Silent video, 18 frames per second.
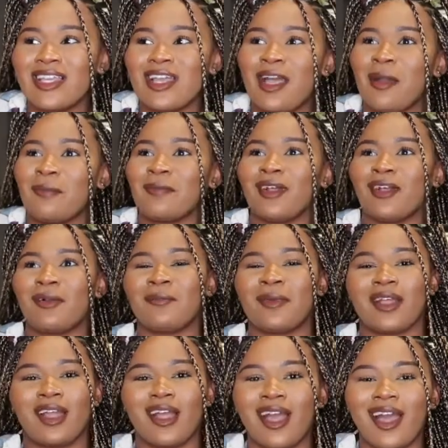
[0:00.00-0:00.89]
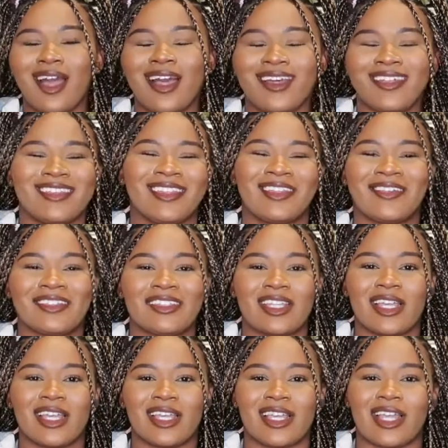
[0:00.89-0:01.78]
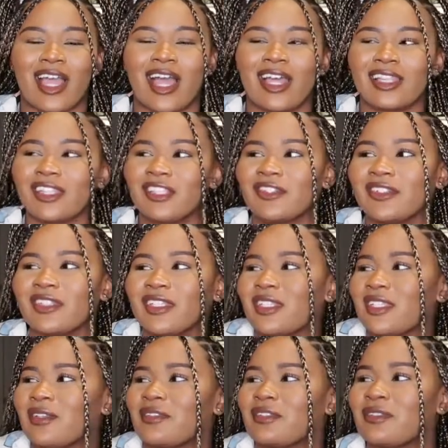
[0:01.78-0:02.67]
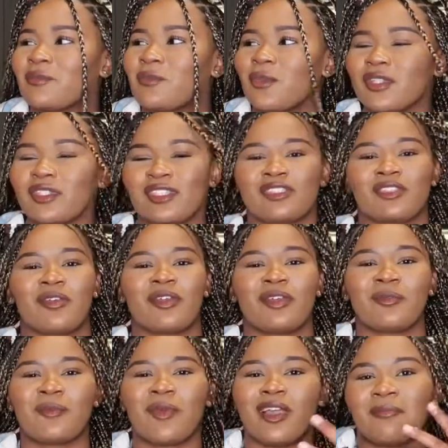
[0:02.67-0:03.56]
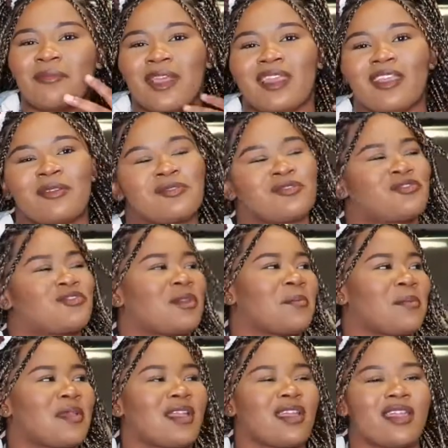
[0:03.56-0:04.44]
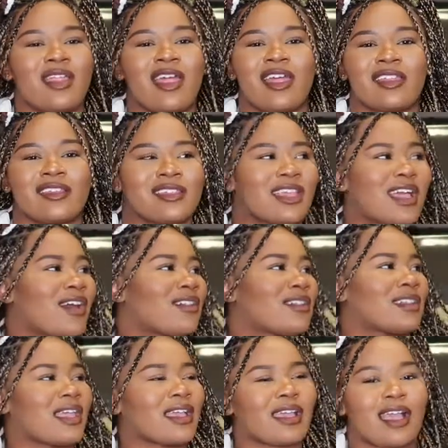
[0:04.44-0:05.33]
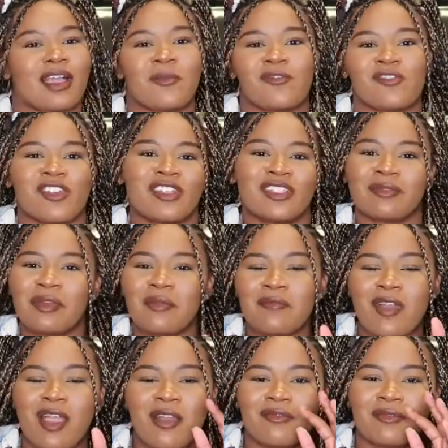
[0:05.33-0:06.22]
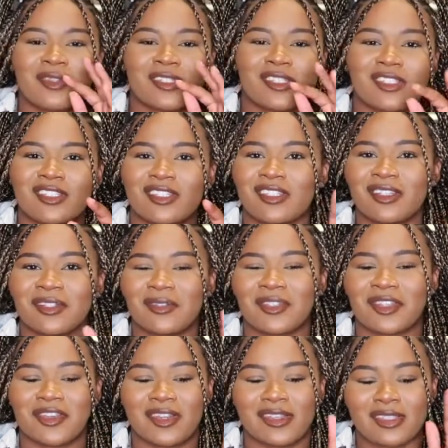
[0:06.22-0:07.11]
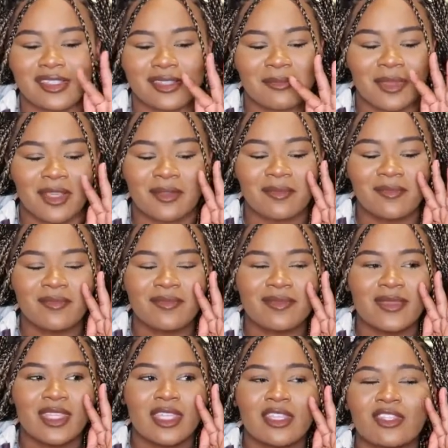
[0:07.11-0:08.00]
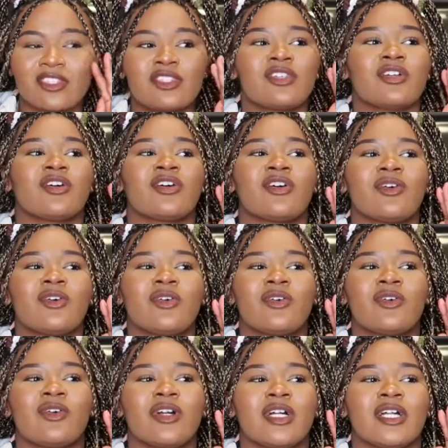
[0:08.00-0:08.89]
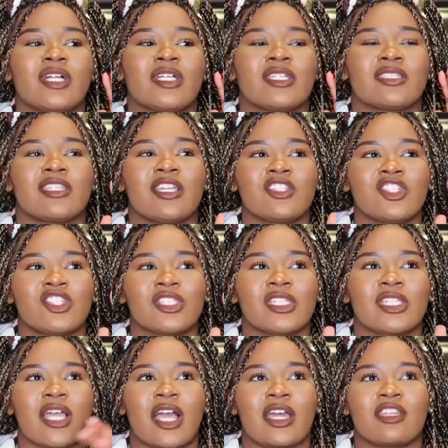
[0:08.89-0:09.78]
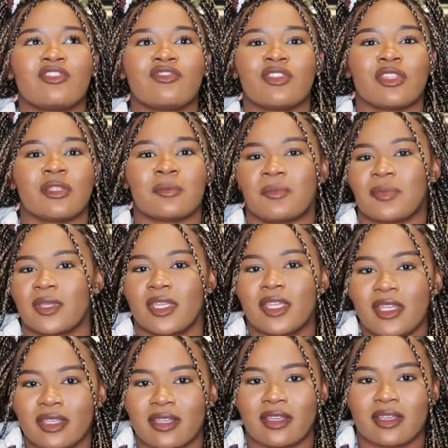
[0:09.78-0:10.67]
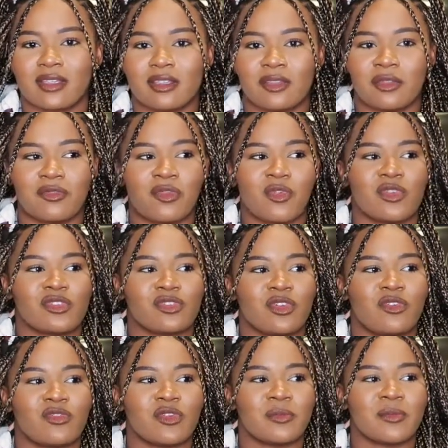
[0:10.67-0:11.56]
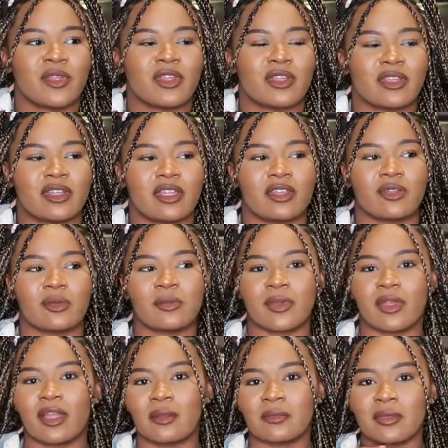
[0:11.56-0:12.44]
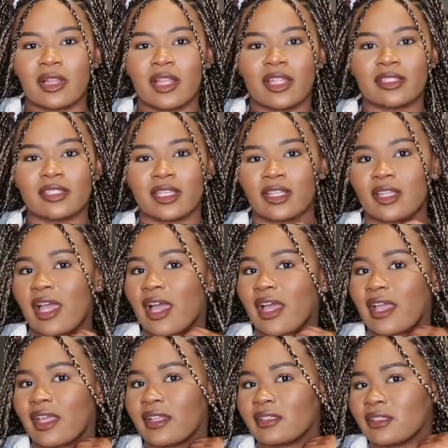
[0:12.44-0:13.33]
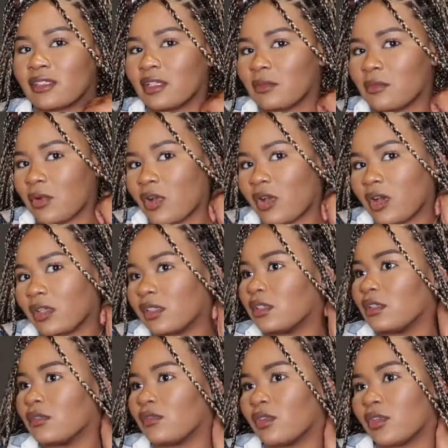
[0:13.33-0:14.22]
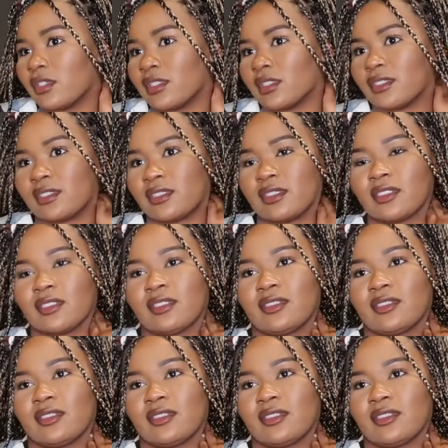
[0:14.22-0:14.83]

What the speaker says: I'm like, oh my god, like what the heck? I literally was soaking wet, my hair was dripping, I had a towel, like I ran to my mom and my sister, it was crazy. But so essentially I didn't really pick The Voice over American Idol, but I'm glad that I ended up on The Voice,